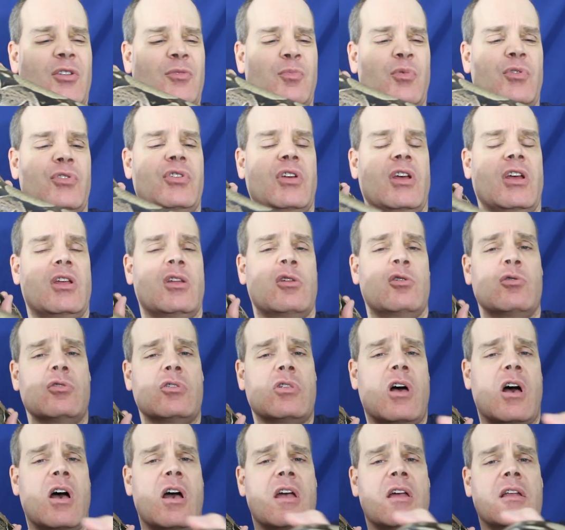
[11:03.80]
particular
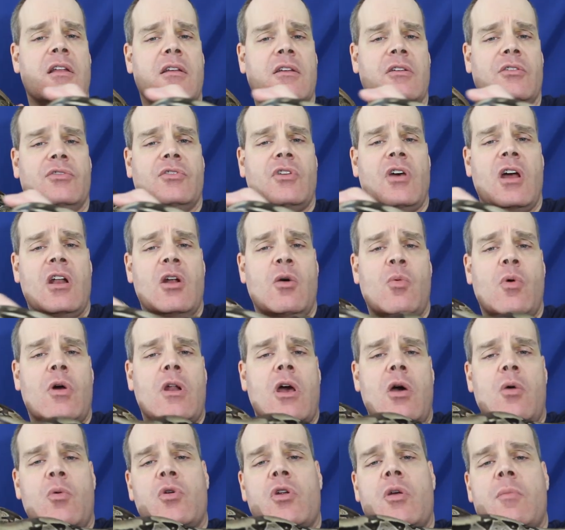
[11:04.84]
line is kind of what
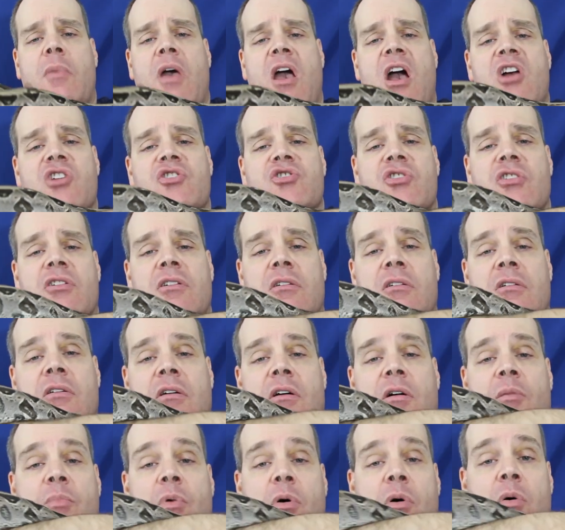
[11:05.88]
I would imagine
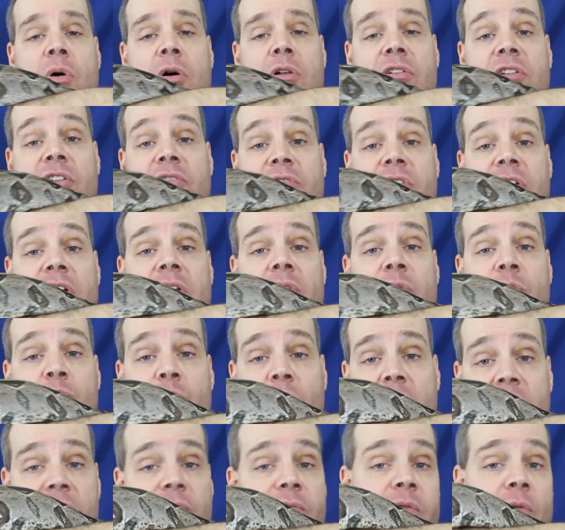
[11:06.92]
a boa living in the
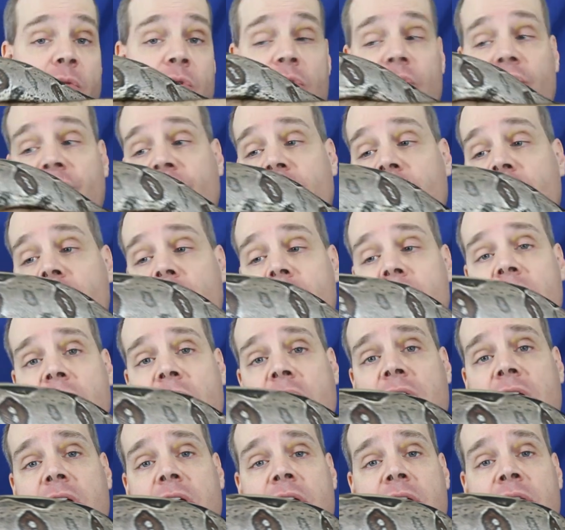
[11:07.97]
rainforest to look
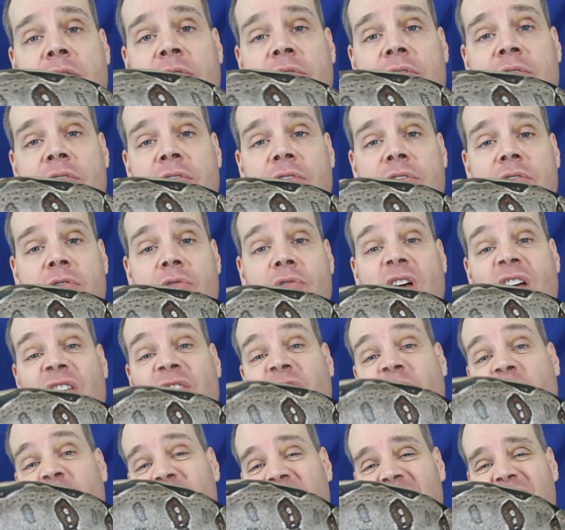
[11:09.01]
like. You know, not
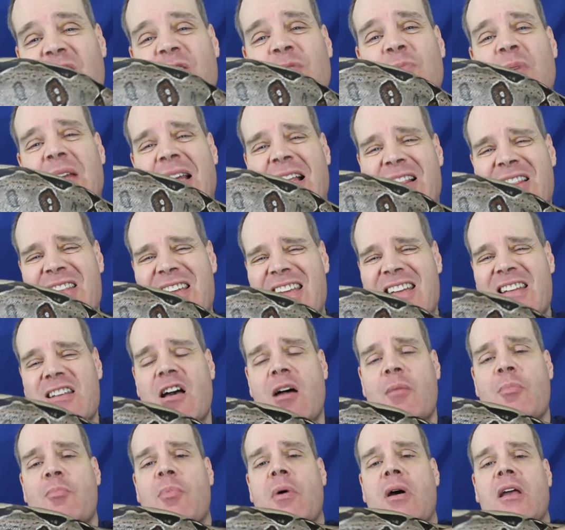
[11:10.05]
something that's been cleaned
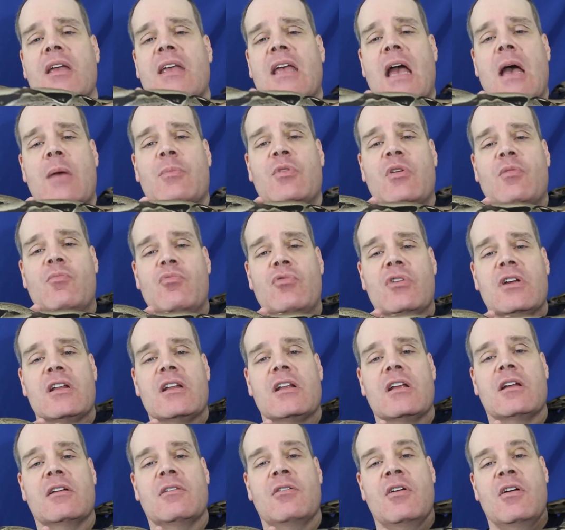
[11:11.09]
up by captive
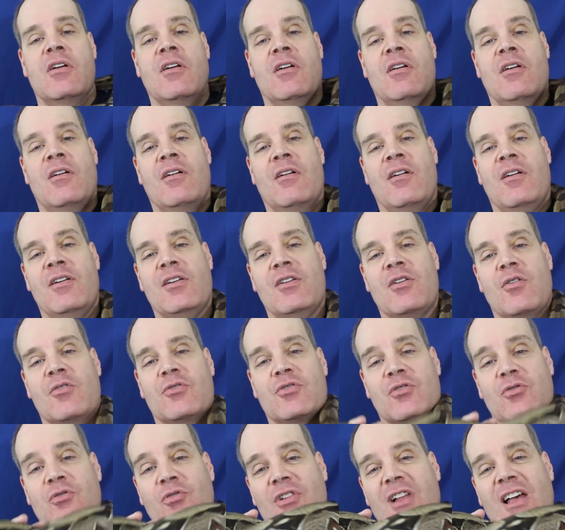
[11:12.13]
breeding, you know,
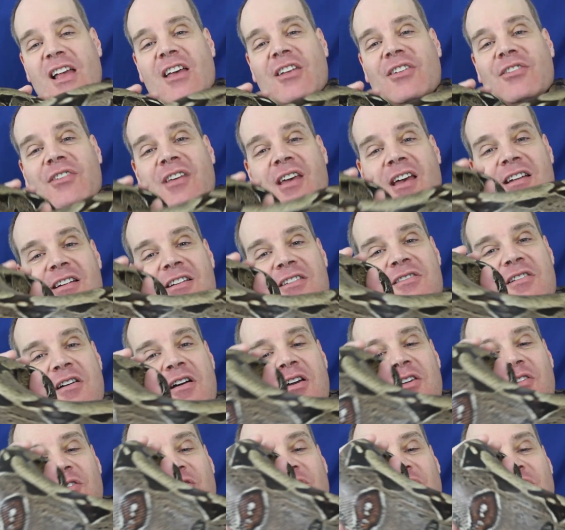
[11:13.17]
to look like a
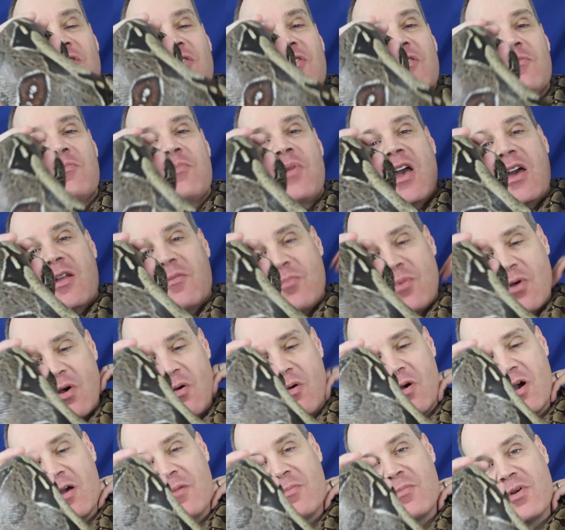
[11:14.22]
sanitized pet
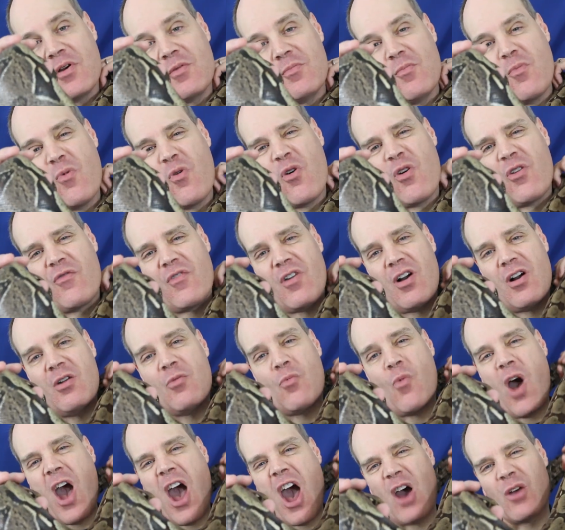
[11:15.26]
boa, but more of a
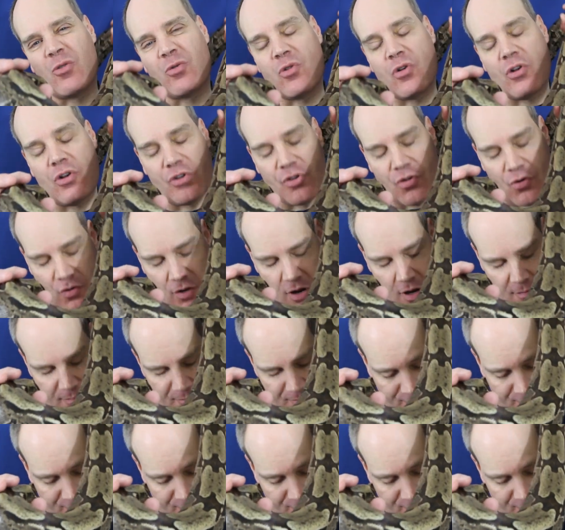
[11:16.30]
wild look to it.